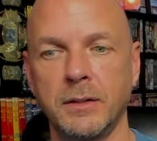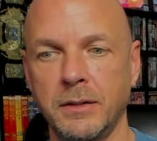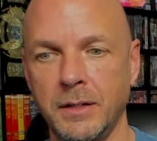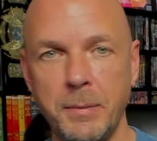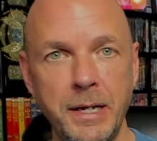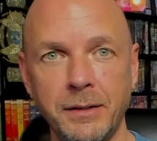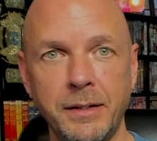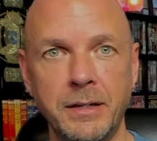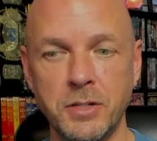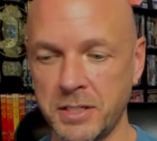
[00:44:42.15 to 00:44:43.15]

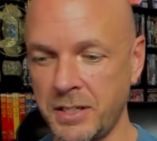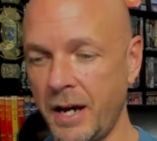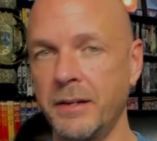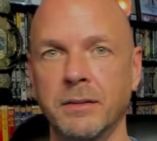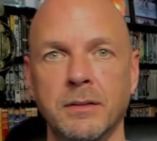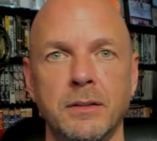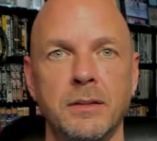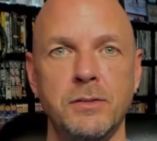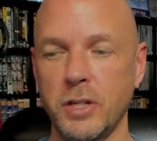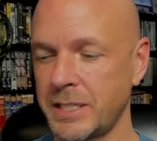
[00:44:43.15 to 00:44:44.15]
Immediately. Just done.
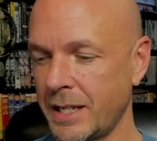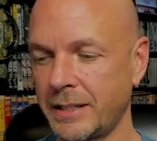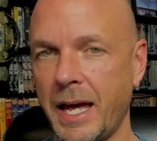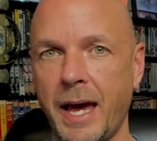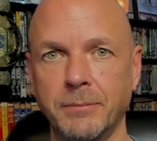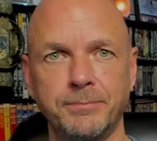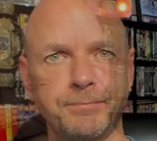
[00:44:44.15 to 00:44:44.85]
Just like that.